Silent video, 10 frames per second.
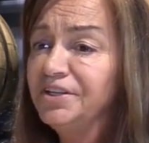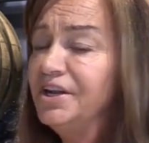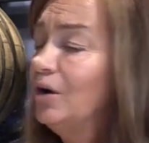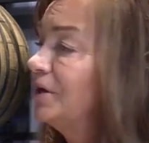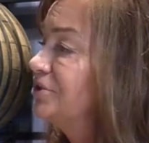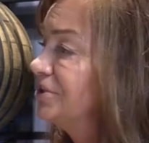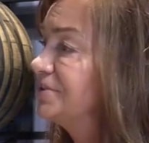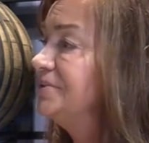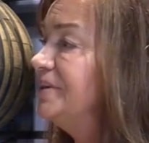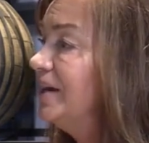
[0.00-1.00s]
You know, I
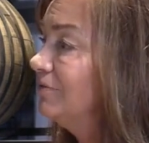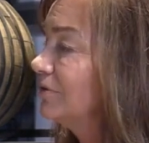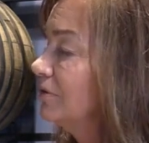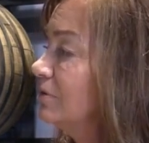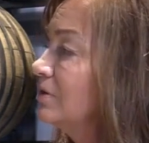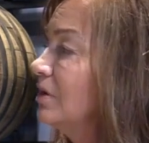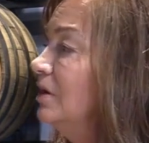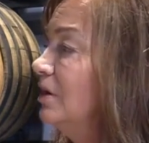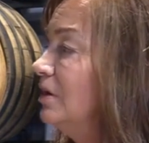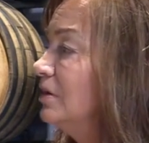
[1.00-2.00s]
just never
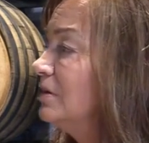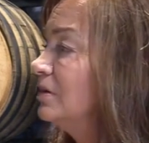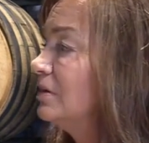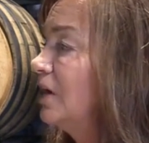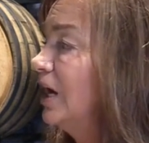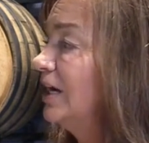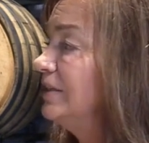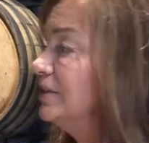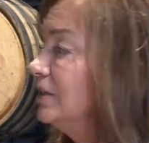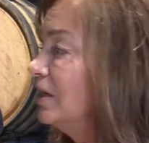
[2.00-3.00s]

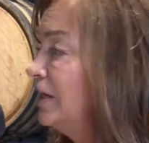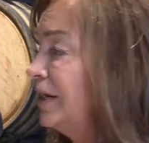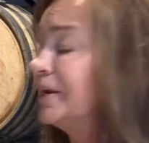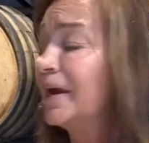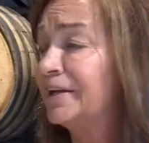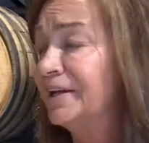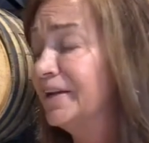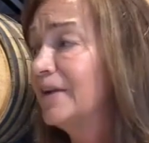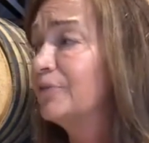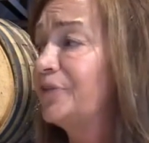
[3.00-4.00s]
got,
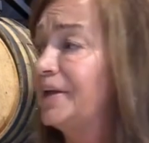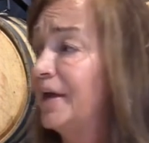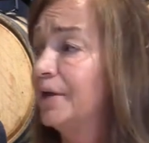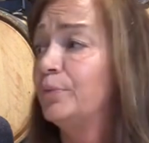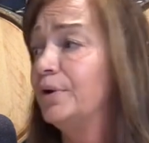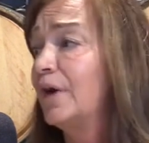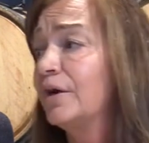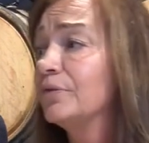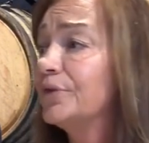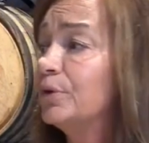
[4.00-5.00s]
again, I don't think we
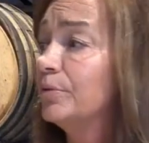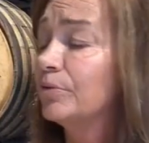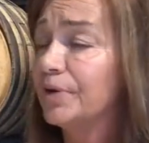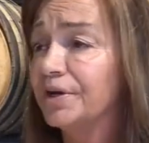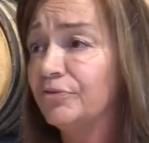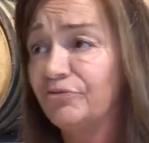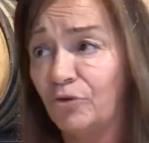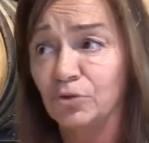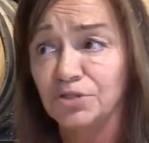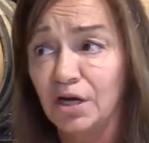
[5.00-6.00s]
were running
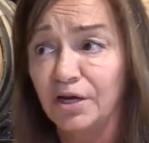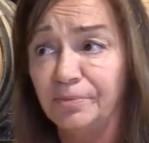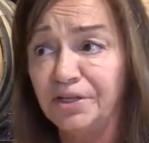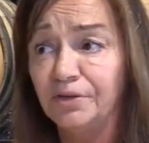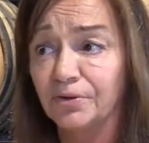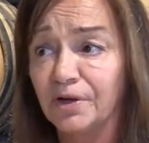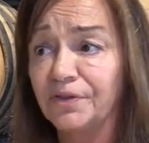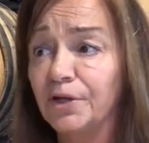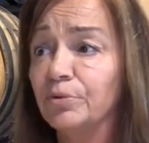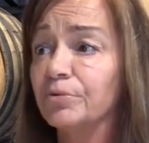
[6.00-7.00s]
full time either. I
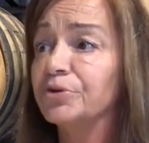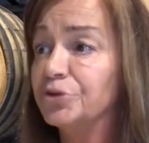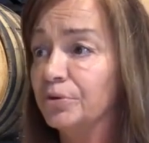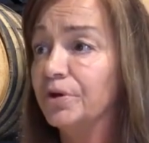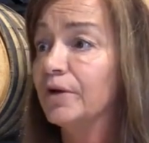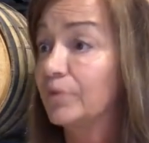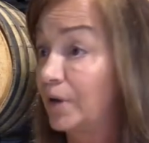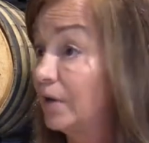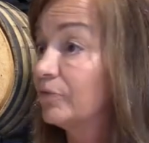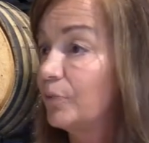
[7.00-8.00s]
think we were doing
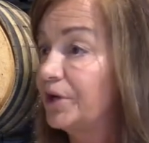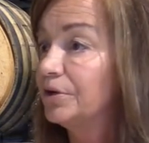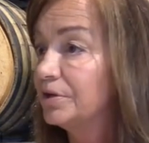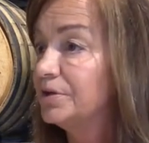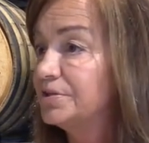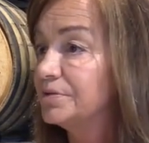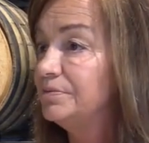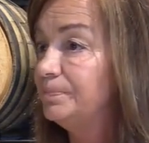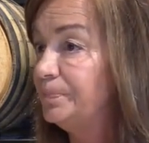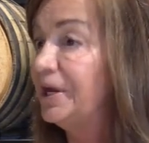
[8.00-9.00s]
whatever we could to
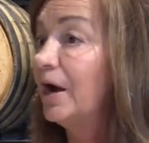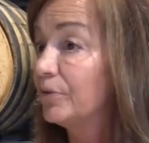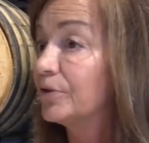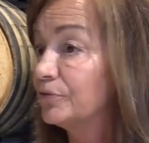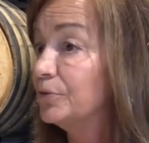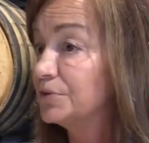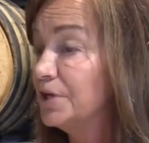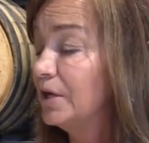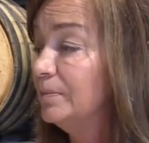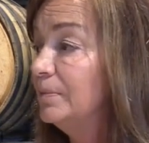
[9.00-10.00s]
be out there full
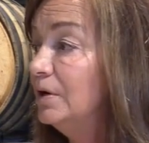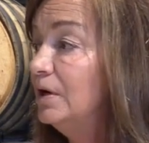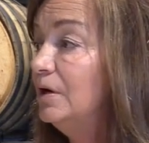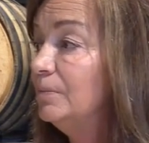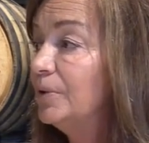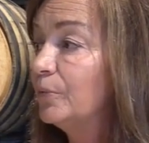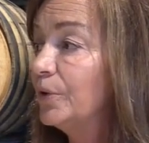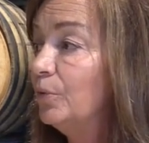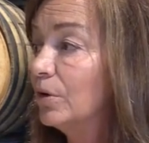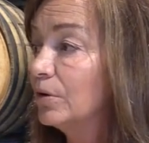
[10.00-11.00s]
time, but
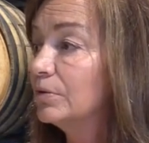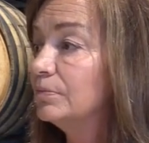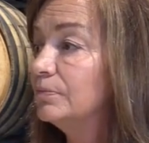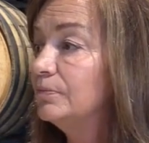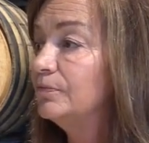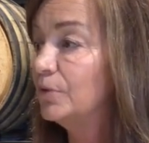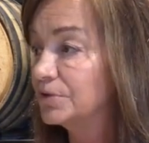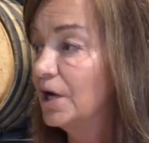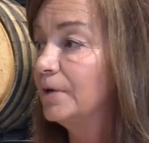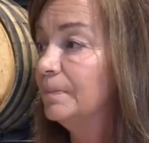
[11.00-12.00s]
we weren't
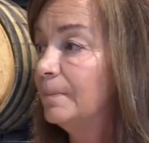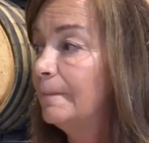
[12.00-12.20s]
full-time.